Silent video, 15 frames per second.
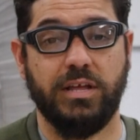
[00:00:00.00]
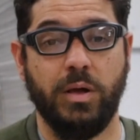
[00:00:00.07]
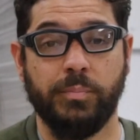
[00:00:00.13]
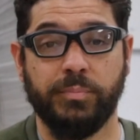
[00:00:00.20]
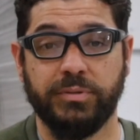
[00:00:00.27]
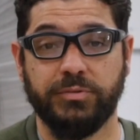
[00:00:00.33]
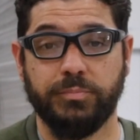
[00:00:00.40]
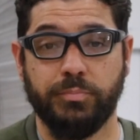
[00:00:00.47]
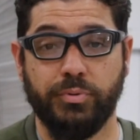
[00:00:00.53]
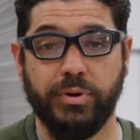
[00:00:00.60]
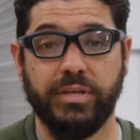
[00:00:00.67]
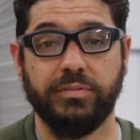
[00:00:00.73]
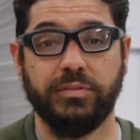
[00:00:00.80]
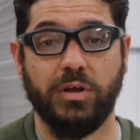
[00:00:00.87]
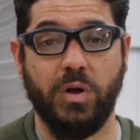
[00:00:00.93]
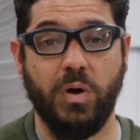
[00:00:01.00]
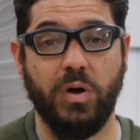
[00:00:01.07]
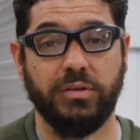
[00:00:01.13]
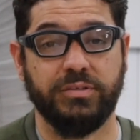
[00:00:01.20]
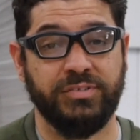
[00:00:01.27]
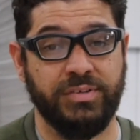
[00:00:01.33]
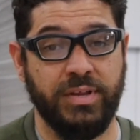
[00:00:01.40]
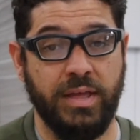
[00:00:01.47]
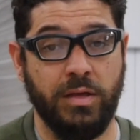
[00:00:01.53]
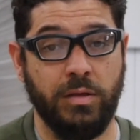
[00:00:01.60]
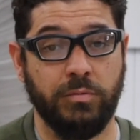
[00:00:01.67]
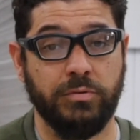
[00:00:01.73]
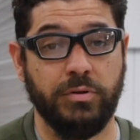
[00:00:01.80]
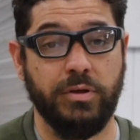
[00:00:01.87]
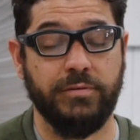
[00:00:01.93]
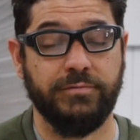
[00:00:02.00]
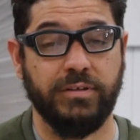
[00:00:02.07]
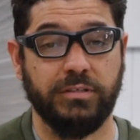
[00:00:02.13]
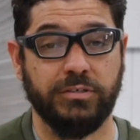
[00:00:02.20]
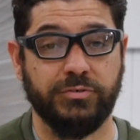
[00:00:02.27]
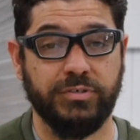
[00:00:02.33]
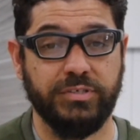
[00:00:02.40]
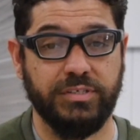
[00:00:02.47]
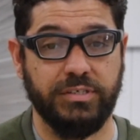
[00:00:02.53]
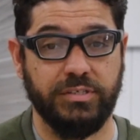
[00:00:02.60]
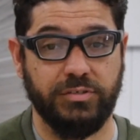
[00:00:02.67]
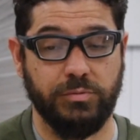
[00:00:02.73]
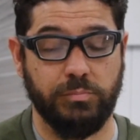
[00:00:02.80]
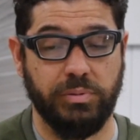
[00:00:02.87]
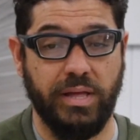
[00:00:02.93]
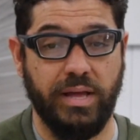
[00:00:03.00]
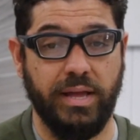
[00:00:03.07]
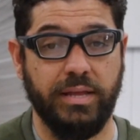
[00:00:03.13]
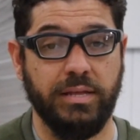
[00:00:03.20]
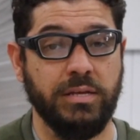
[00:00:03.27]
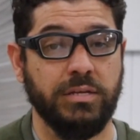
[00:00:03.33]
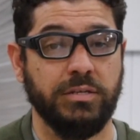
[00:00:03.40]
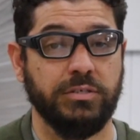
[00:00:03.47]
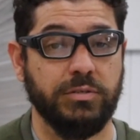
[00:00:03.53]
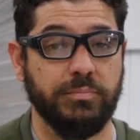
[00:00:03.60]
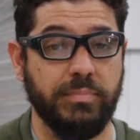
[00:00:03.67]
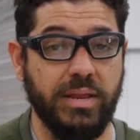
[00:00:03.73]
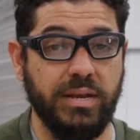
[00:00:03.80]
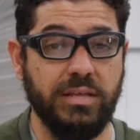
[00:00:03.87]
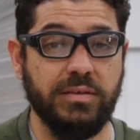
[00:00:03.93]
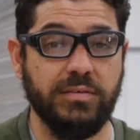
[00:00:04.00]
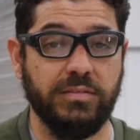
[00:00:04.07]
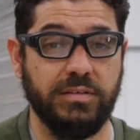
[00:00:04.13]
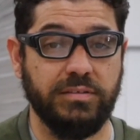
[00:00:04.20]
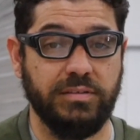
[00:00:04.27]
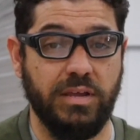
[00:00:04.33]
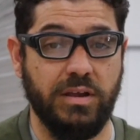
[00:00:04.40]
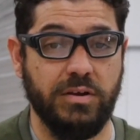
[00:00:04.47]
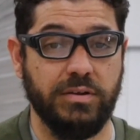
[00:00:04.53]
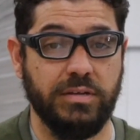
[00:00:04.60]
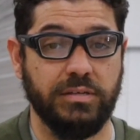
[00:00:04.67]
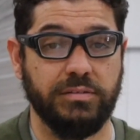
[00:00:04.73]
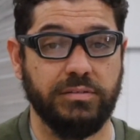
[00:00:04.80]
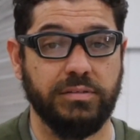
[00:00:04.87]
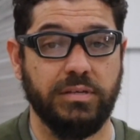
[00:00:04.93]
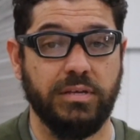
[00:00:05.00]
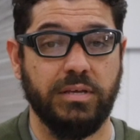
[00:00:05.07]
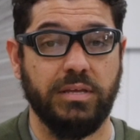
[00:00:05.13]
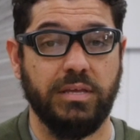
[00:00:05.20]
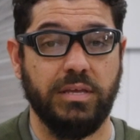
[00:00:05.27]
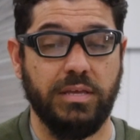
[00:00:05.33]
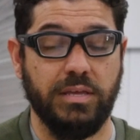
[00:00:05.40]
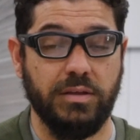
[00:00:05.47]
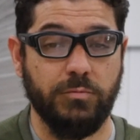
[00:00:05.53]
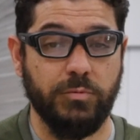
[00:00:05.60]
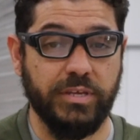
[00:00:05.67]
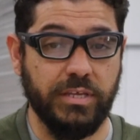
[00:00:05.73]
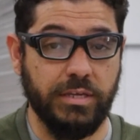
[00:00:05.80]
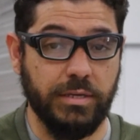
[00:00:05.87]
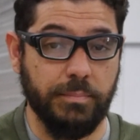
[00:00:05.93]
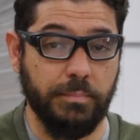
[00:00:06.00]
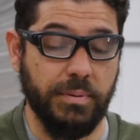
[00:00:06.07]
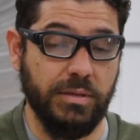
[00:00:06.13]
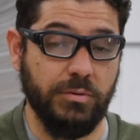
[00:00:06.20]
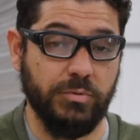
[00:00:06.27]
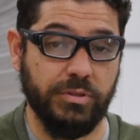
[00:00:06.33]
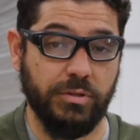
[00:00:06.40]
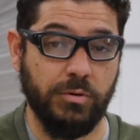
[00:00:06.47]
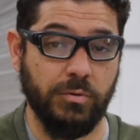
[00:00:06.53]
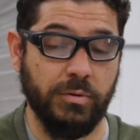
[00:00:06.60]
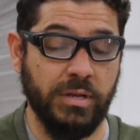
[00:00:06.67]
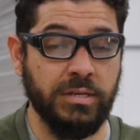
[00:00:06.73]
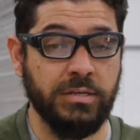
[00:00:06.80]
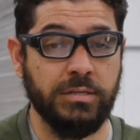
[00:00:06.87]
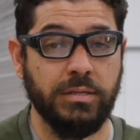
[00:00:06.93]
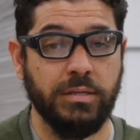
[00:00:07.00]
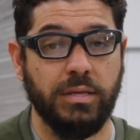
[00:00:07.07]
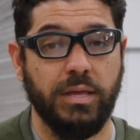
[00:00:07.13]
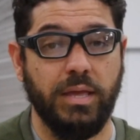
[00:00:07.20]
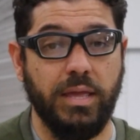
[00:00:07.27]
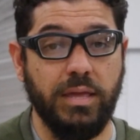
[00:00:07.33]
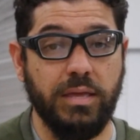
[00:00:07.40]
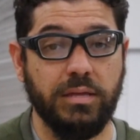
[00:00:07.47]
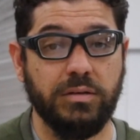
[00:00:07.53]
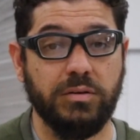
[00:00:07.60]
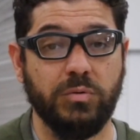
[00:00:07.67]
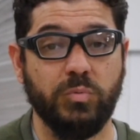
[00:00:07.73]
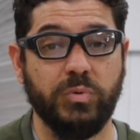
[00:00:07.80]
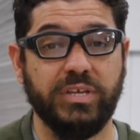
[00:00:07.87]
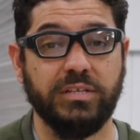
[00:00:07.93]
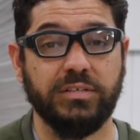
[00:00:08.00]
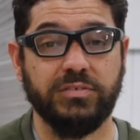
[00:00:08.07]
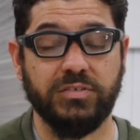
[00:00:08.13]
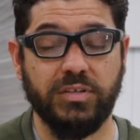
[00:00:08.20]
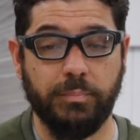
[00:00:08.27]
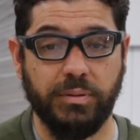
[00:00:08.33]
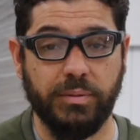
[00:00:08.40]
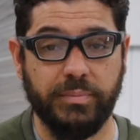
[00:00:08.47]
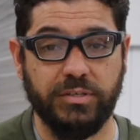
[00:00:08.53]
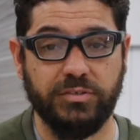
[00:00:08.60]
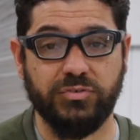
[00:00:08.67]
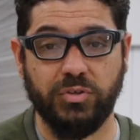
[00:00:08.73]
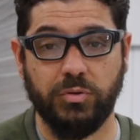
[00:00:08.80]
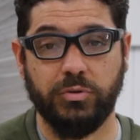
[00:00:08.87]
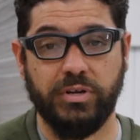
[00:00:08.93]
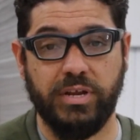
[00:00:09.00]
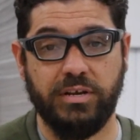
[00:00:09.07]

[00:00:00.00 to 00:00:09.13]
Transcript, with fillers: help us bring the cost down of electricity supply to many of these areas we can compete with the grid and we can supplement solar